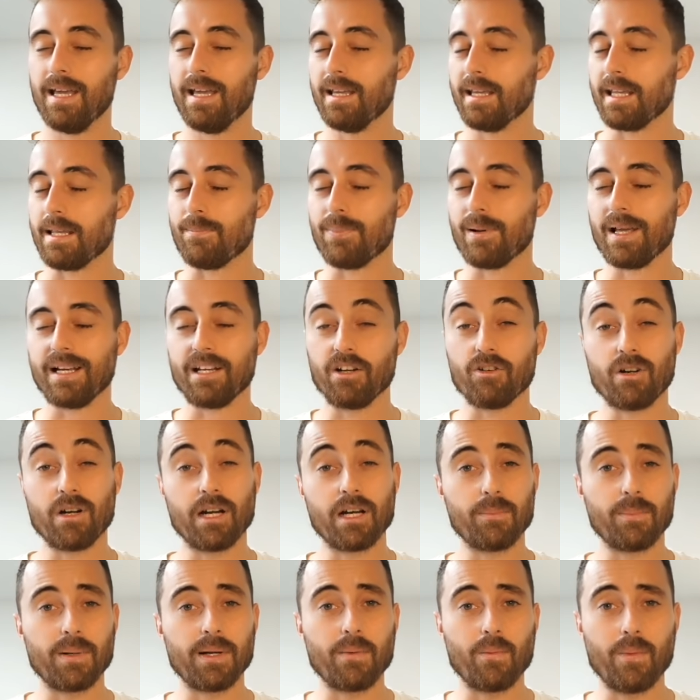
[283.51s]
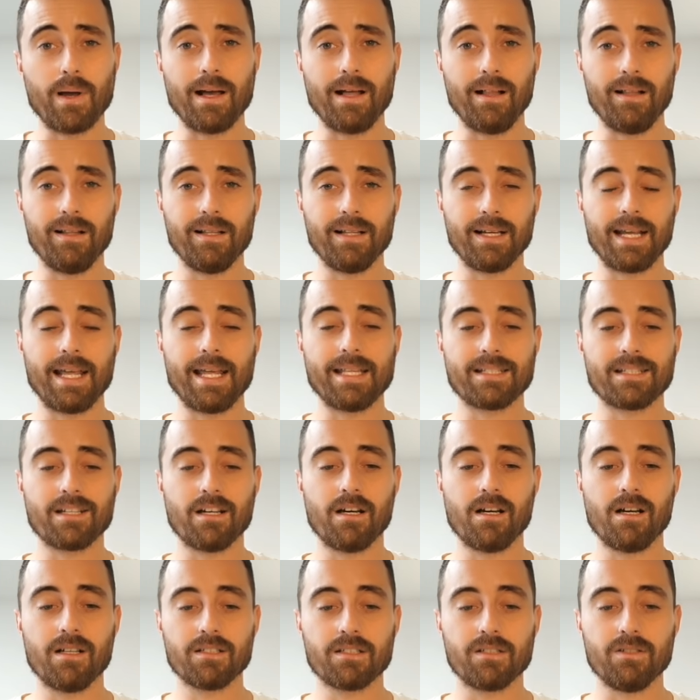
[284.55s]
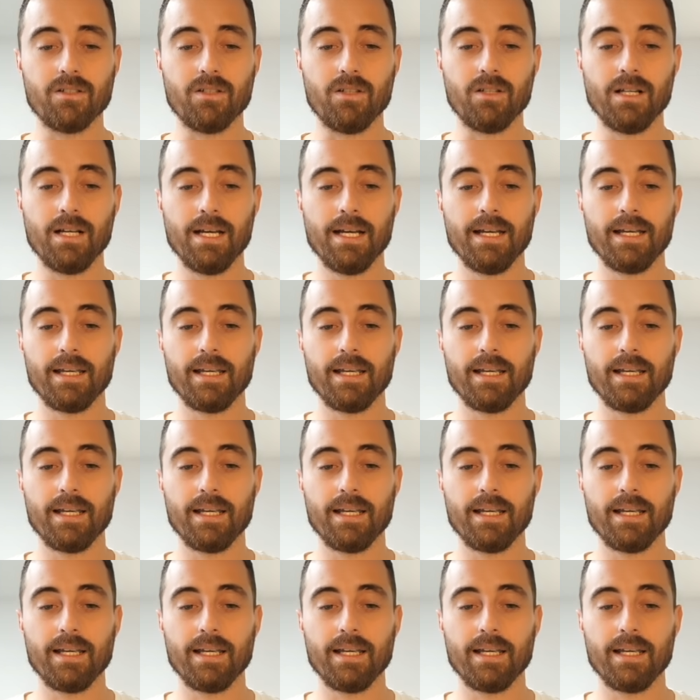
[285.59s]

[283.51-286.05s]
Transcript: He played incredibly well against Arsenal.